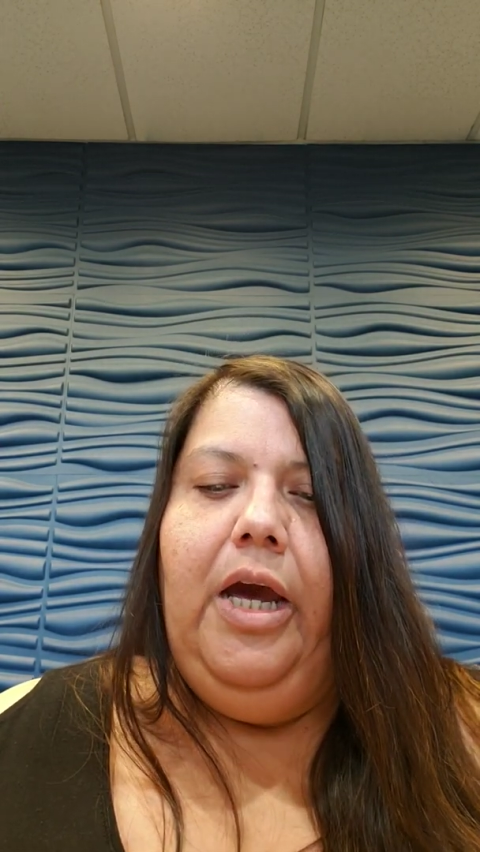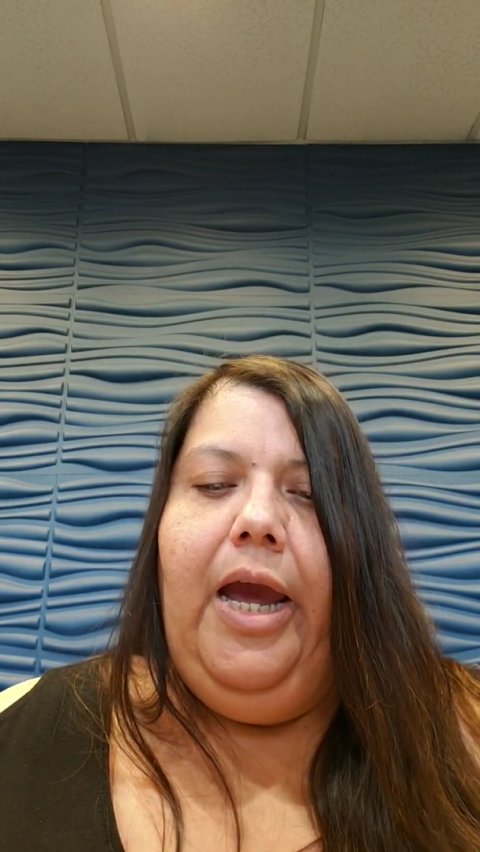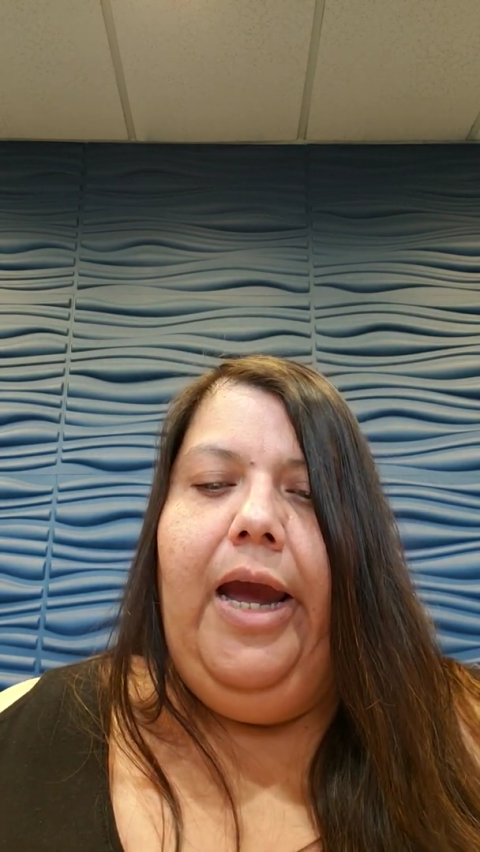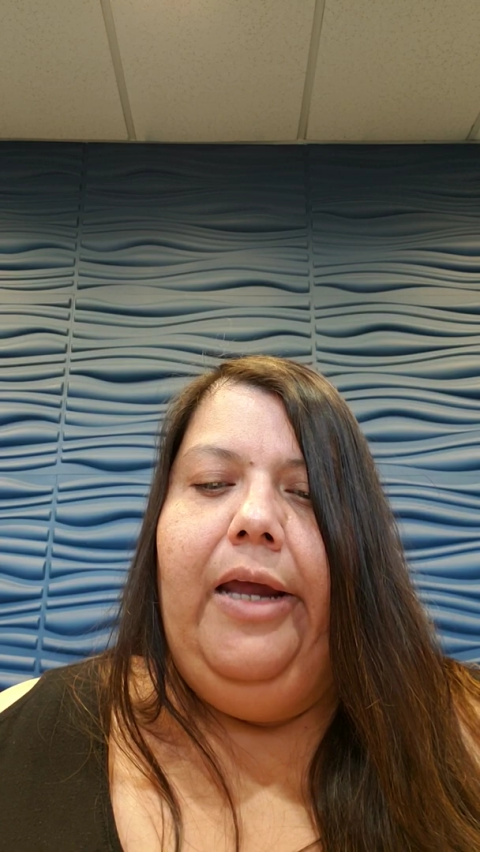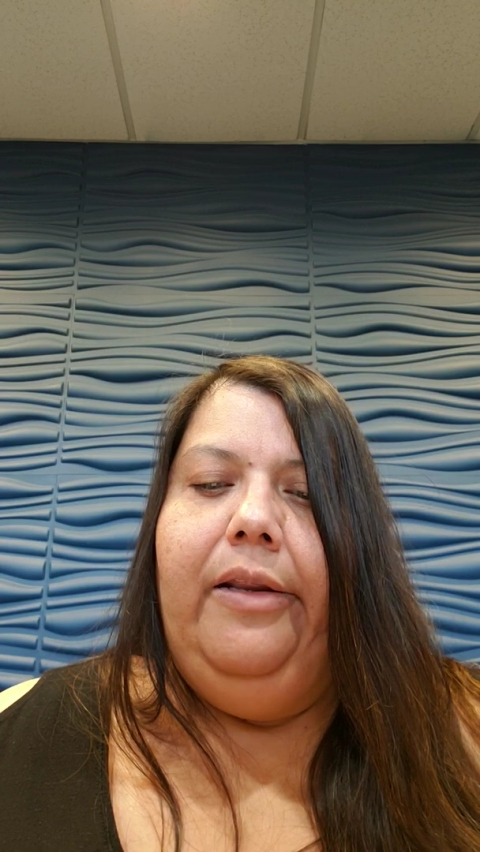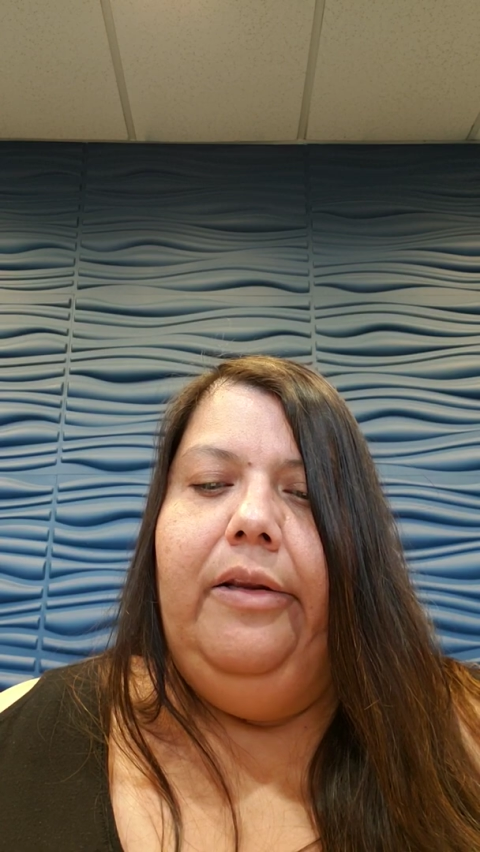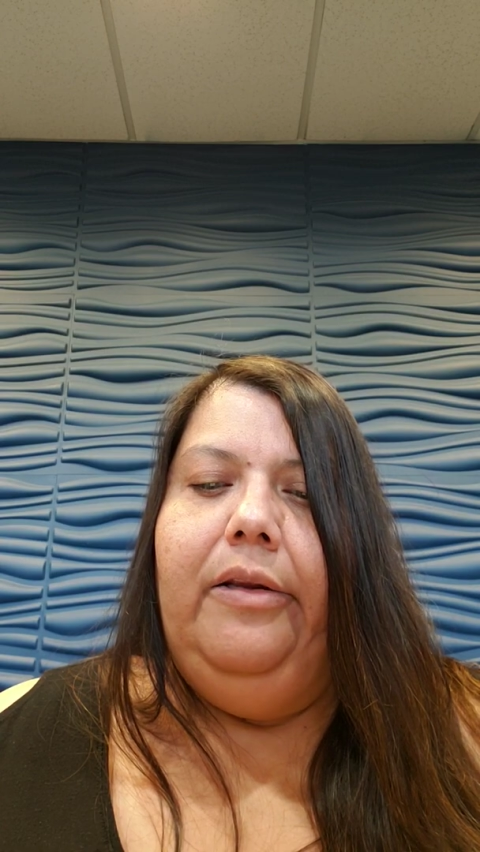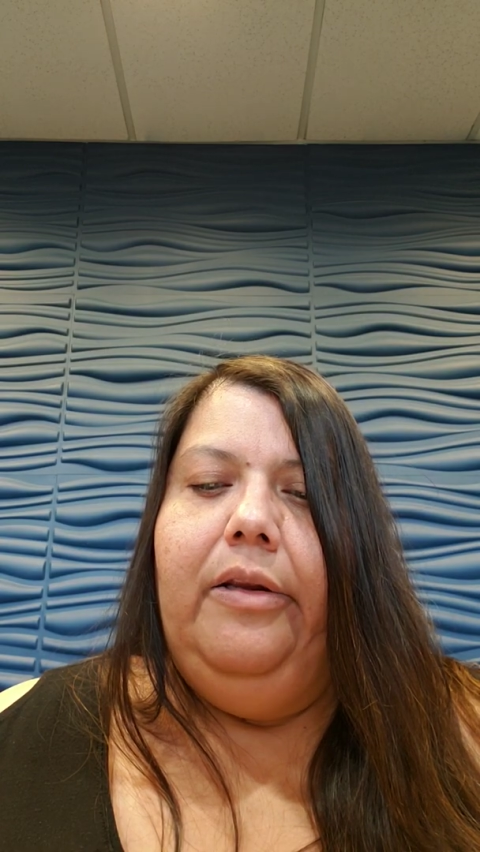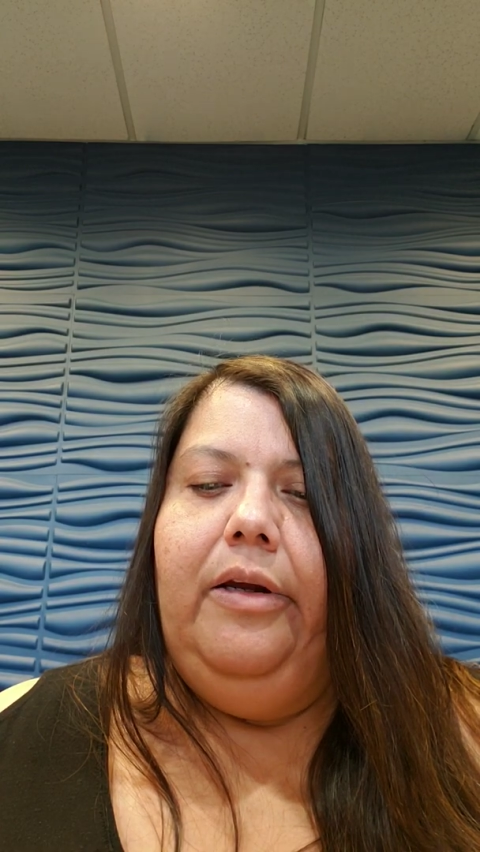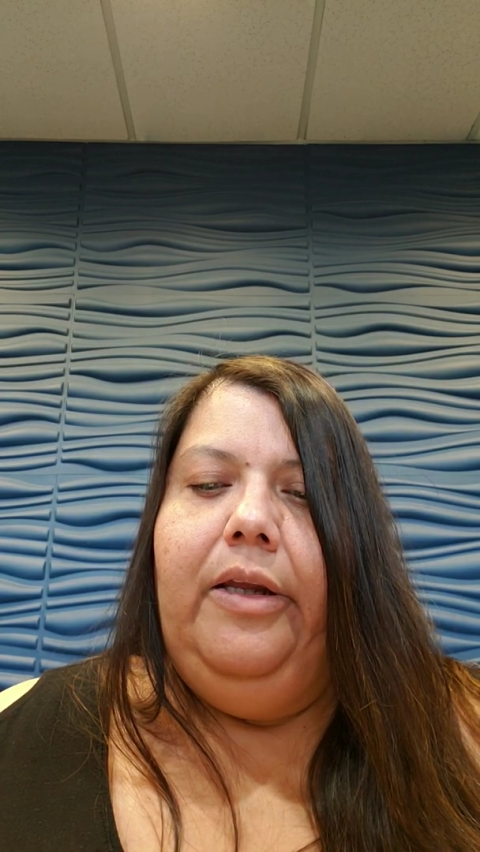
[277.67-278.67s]
And
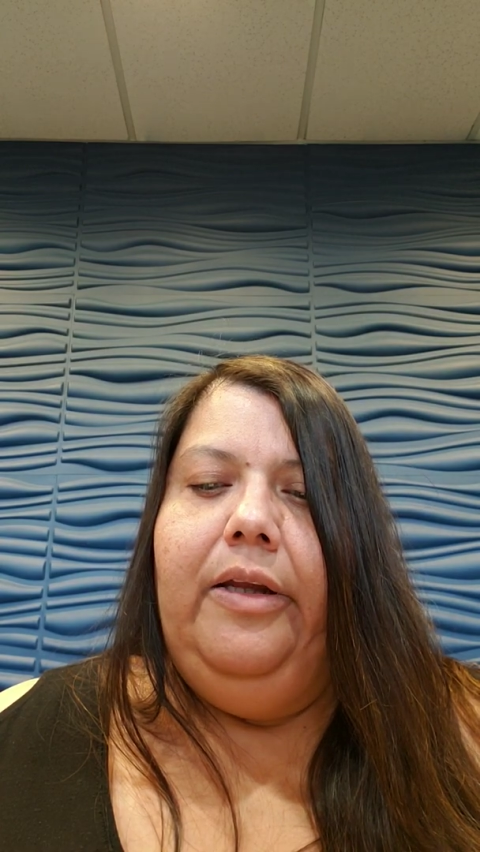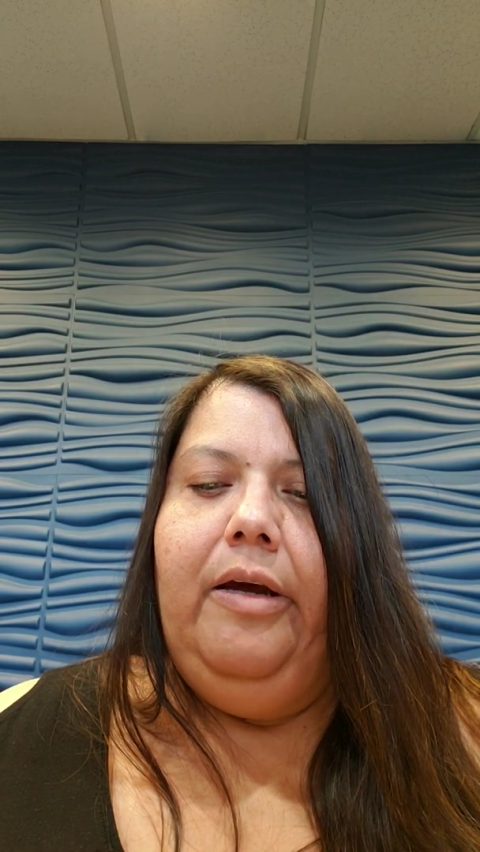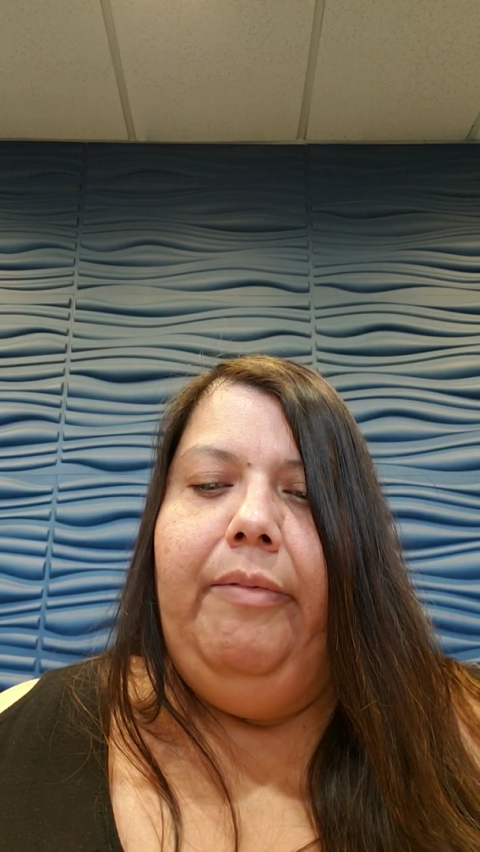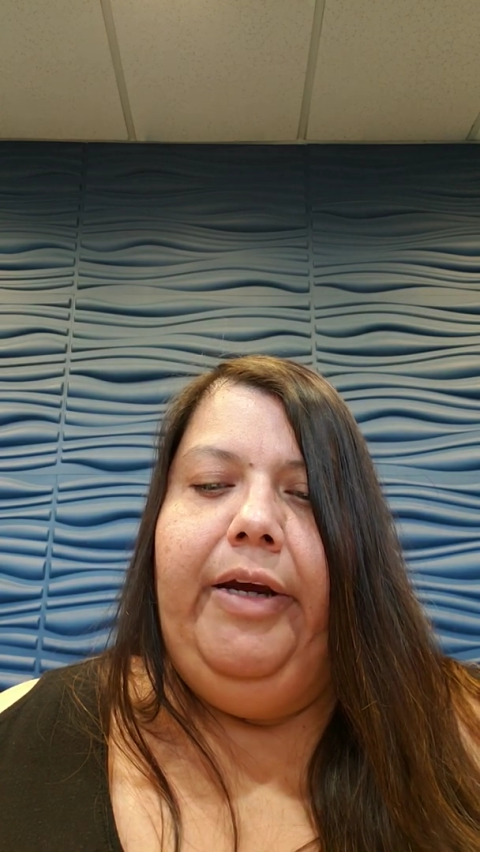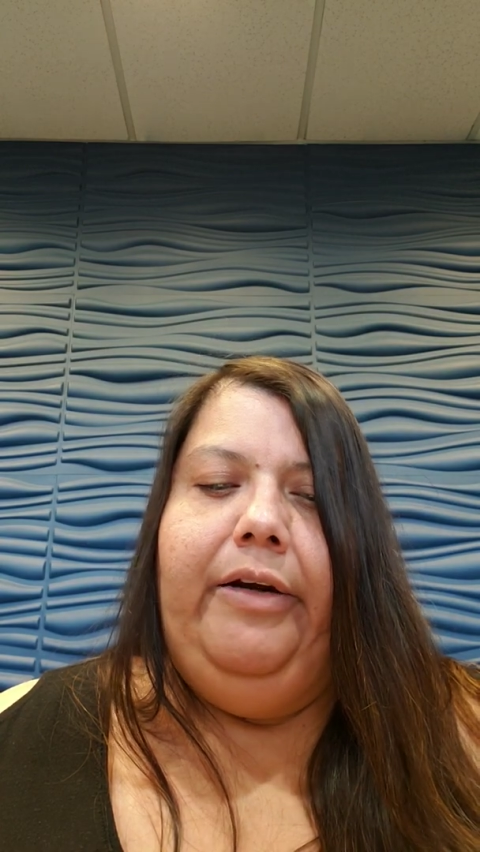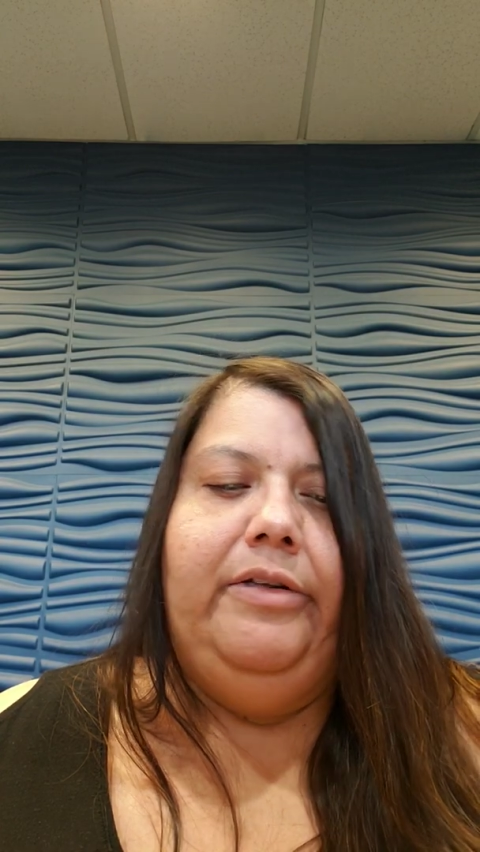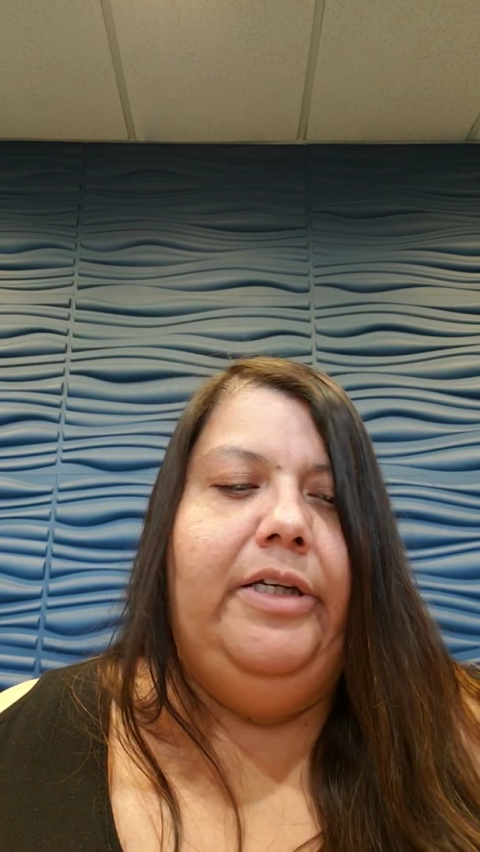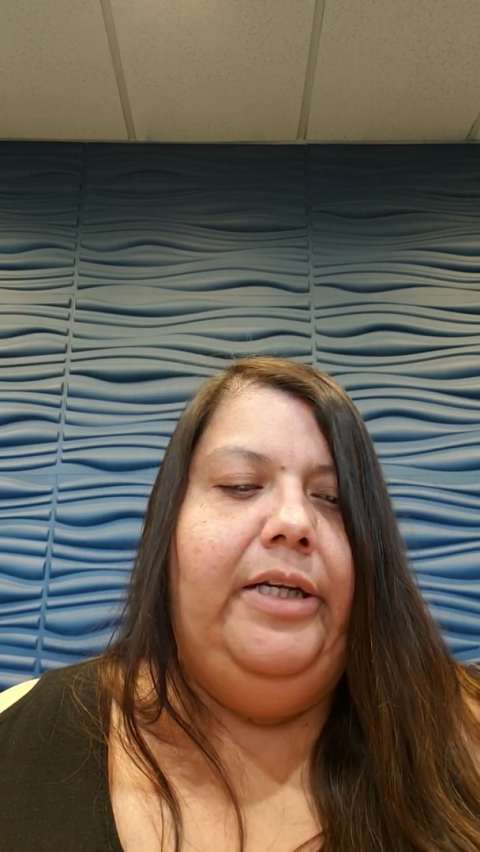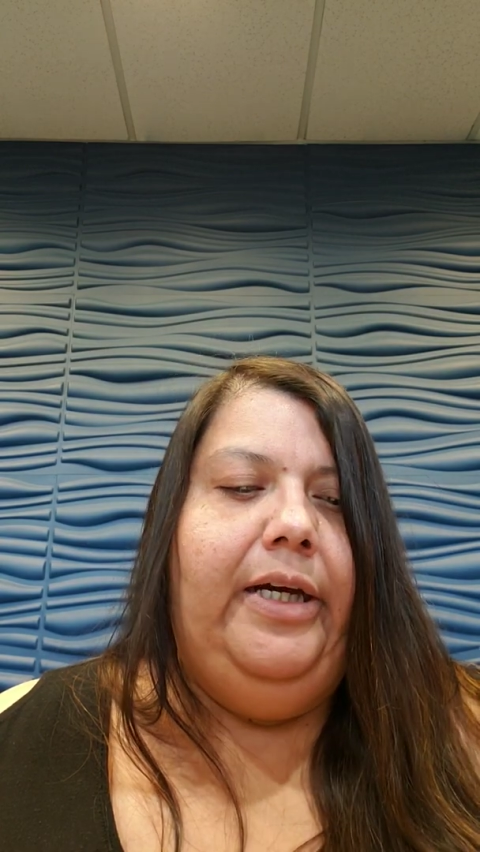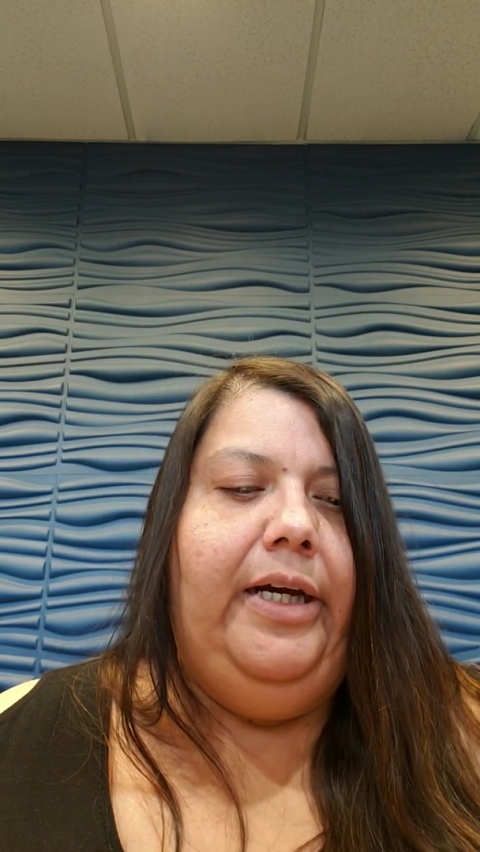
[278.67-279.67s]
in the coming years and
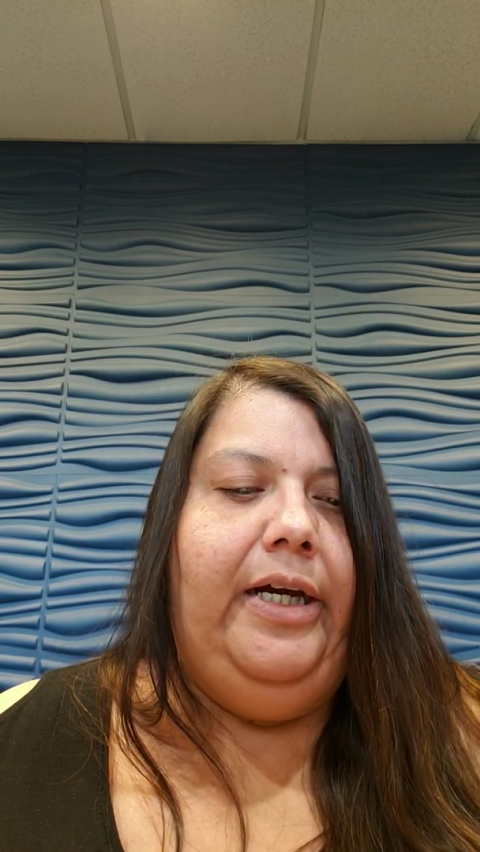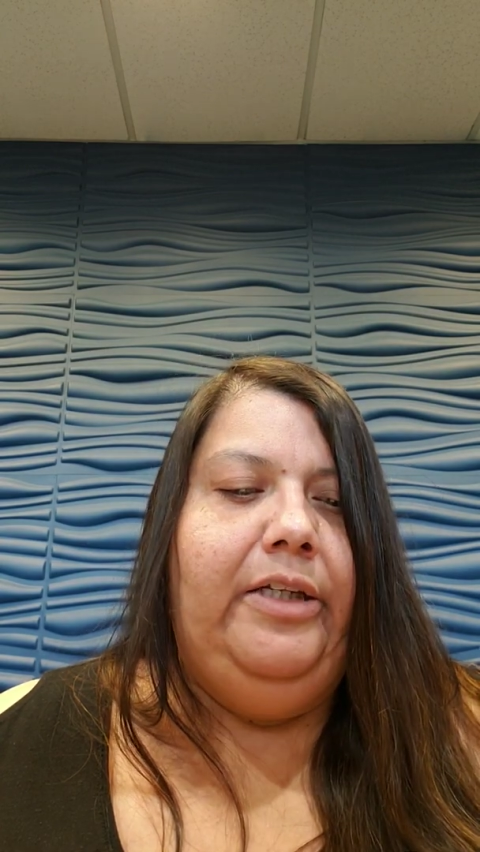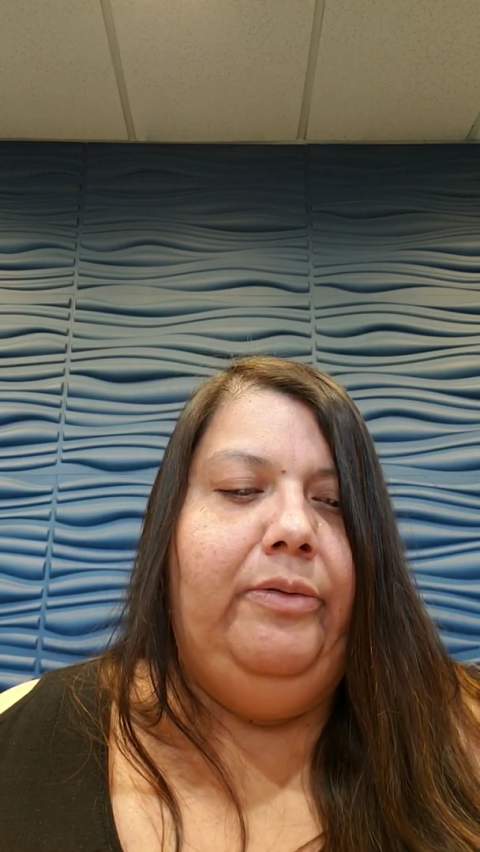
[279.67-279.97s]
decades,